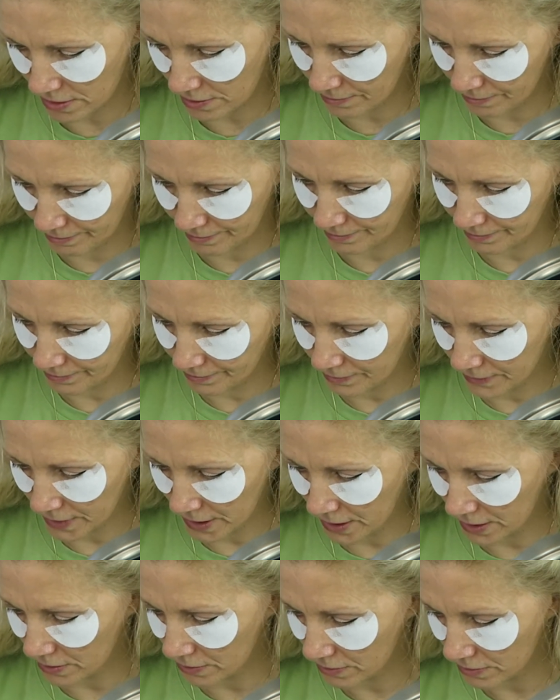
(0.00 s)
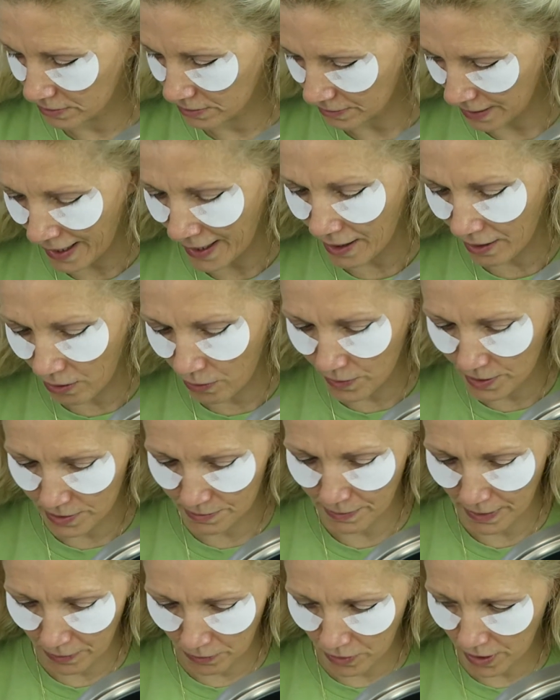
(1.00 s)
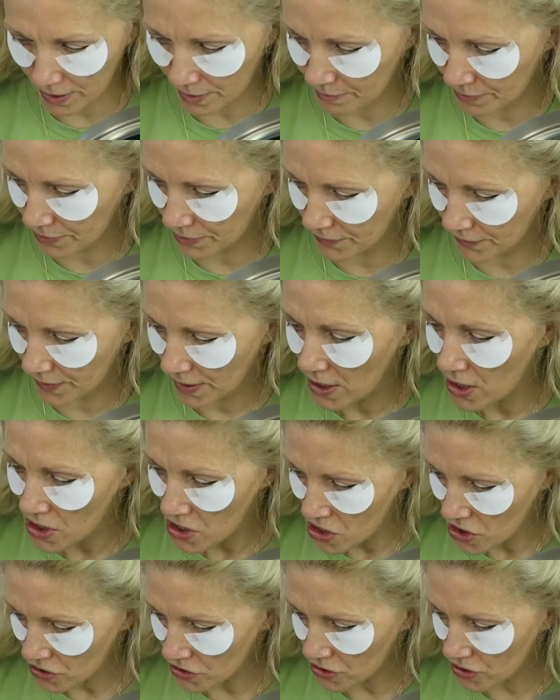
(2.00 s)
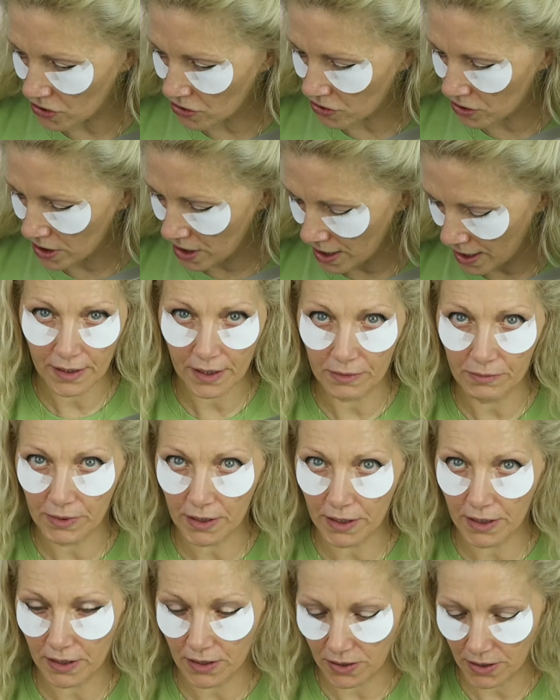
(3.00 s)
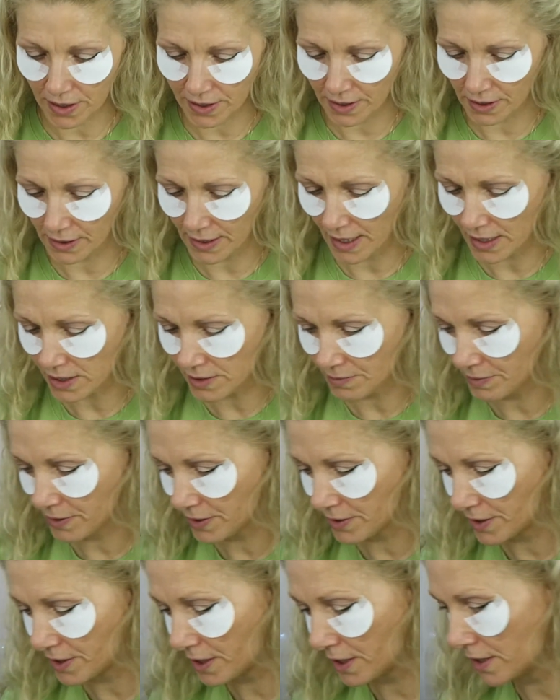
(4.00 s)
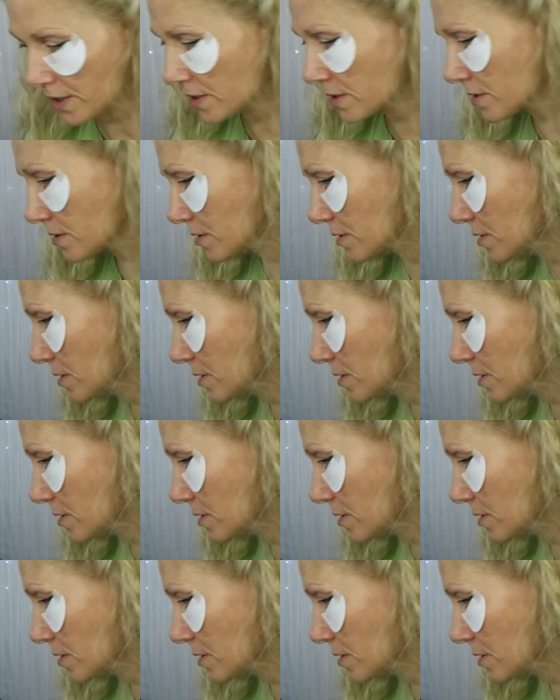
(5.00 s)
are, you know, I always buy waterproof. So I think we're going to try the Lash Paradise.